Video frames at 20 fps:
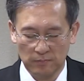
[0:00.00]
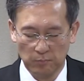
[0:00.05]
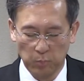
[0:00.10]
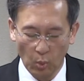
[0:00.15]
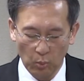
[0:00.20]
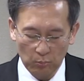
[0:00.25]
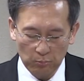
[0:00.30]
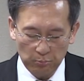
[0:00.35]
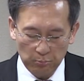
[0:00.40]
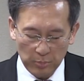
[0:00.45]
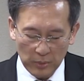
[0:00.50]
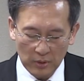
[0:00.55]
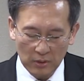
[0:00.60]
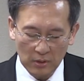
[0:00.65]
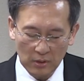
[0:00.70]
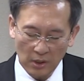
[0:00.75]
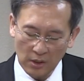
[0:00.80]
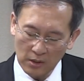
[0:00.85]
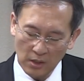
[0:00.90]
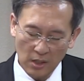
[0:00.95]
it says,
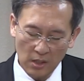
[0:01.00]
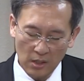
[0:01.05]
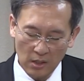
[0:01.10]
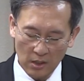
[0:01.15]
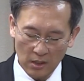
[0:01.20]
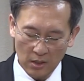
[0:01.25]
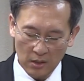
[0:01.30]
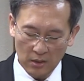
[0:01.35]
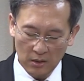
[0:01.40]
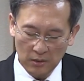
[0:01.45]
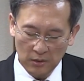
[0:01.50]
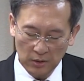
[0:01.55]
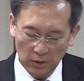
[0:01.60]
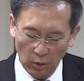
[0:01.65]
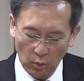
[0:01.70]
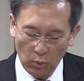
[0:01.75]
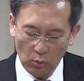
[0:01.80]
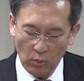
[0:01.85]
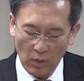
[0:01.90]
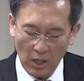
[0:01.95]
"Ask
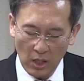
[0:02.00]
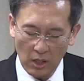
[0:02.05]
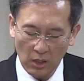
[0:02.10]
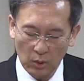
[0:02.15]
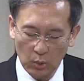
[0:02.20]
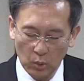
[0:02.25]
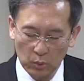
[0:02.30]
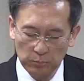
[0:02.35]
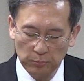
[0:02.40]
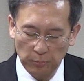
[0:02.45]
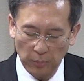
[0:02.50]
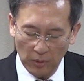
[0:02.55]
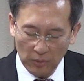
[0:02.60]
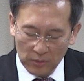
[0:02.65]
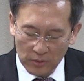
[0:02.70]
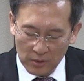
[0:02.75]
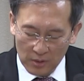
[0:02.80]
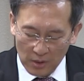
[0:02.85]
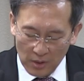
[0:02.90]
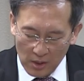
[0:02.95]
rain from the Lord at
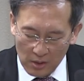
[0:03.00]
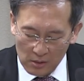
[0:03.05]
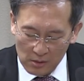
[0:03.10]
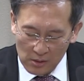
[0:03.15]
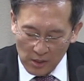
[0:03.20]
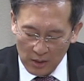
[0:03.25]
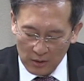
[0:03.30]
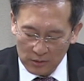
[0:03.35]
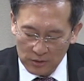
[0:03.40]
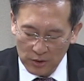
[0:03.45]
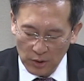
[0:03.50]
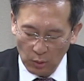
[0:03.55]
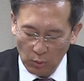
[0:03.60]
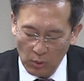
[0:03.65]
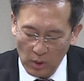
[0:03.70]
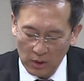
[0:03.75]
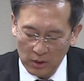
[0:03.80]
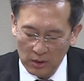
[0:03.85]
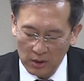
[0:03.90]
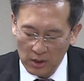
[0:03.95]
the time of the
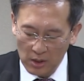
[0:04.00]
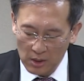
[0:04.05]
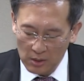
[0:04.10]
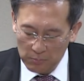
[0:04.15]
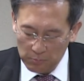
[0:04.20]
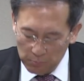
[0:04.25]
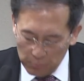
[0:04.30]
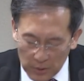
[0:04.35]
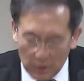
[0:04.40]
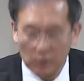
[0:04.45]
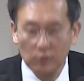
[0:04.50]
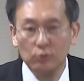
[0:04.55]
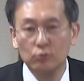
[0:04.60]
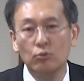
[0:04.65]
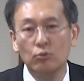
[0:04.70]
spring rain,